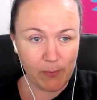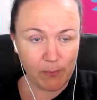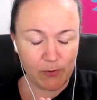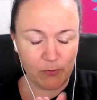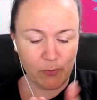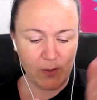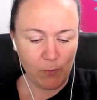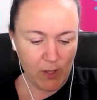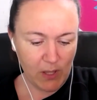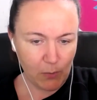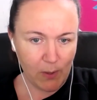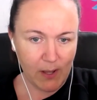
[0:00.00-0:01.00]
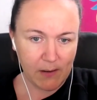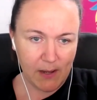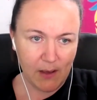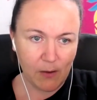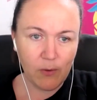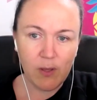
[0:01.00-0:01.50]
between where you are
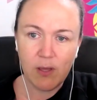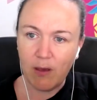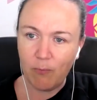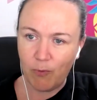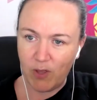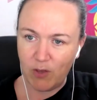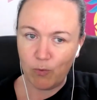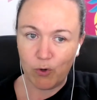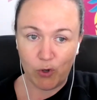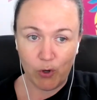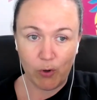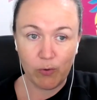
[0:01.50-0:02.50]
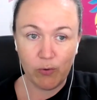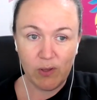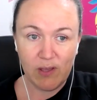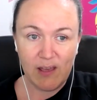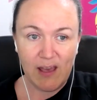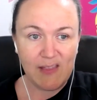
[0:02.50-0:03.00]
now and where you want to go,
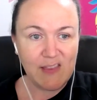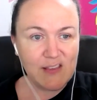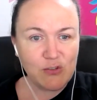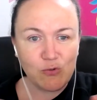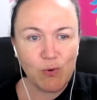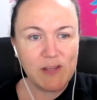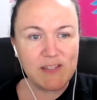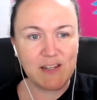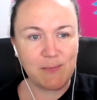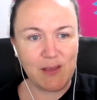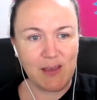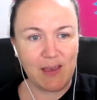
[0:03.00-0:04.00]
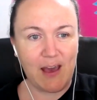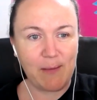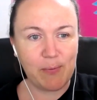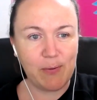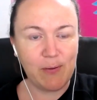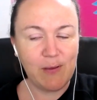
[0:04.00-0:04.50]
and there's always going to be a gap.